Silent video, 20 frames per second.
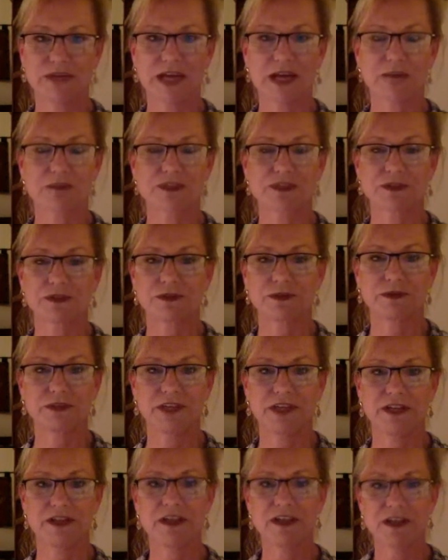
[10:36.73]

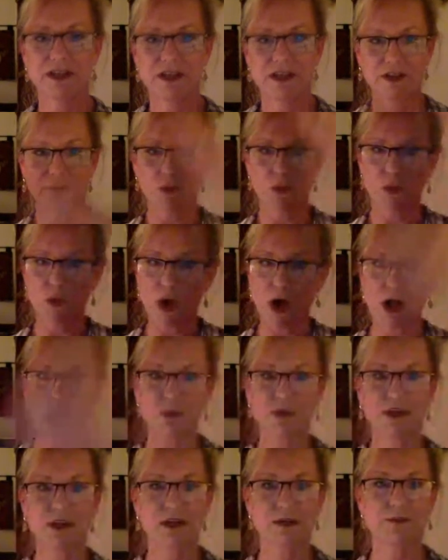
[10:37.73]
Absolutely. The
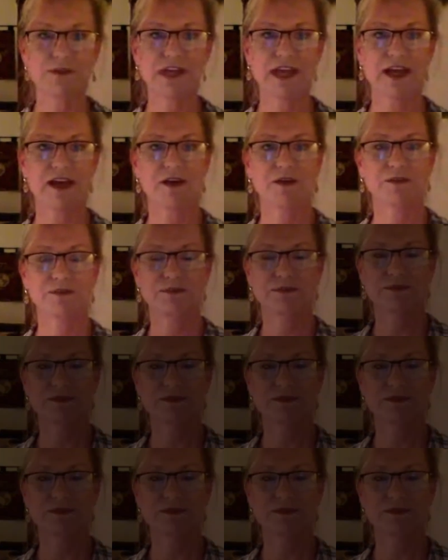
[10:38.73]
wall would come down.